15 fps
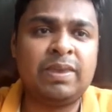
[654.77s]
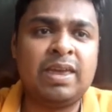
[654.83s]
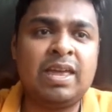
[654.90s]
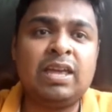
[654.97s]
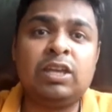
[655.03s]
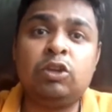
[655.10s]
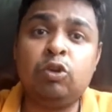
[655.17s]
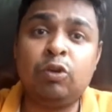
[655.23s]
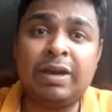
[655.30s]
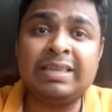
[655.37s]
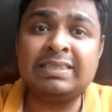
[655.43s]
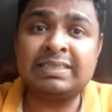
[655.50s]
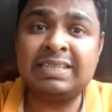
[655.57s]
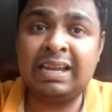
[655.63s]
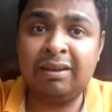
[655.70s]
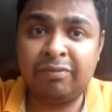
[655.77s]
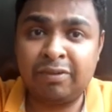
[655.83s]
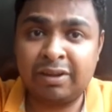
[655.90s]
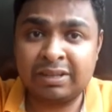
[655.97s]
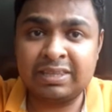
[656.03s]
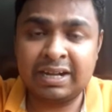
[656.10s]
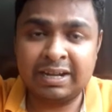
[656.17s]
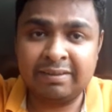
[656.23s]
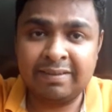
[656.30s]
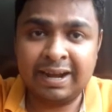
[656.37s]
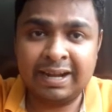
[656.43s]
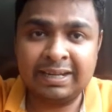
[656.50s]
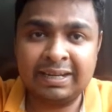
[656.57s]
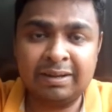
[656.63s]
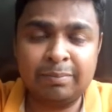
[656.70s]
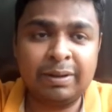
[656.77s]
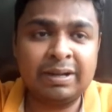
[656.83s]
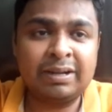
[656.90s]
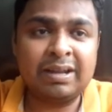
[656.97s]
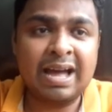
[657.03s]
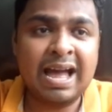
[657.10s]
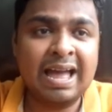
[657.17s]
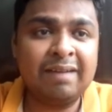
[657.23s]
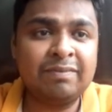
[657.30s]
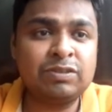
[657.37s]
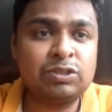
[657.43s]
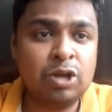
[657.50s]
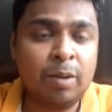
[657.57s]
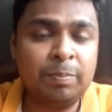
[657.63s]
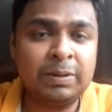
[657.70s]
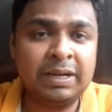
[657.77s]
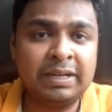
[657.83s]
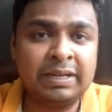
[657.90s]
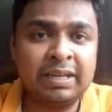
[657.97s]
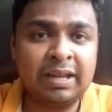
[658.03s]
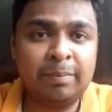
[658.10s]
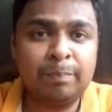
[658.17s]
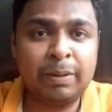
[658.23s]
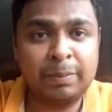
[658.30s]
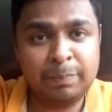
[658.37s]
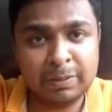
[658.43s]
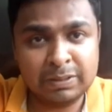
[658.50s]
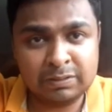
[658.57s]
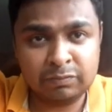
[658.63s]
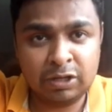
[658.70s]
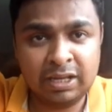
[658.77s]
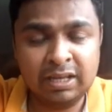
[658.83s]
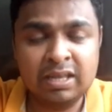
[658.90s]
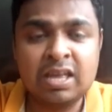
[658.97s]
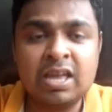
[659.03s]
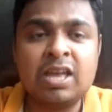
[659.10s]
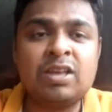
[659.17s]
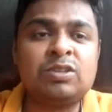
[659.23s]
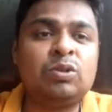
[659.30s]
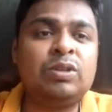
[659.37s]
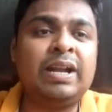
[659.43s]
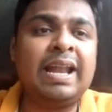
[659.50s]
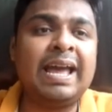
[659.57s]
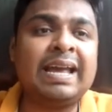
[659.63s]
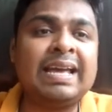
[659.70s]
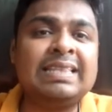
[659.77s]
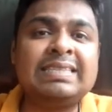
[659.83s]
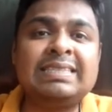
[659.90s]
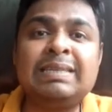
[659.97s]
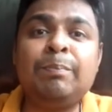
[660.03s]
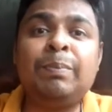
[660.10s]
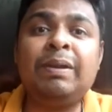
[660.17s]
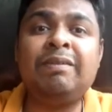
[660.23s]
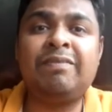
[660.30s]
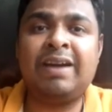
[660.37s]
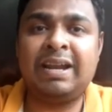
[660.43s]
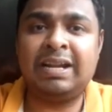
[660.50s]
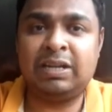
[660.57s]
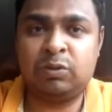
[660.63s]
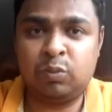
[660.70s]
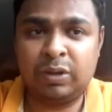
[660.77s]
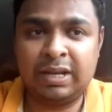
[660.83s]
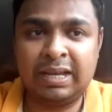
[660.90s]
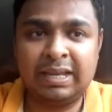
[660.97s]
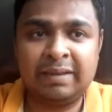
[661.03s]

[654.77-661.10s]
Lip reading: You can still further divide it, but I have stopped it here purposefully so that I can simplify it quickly.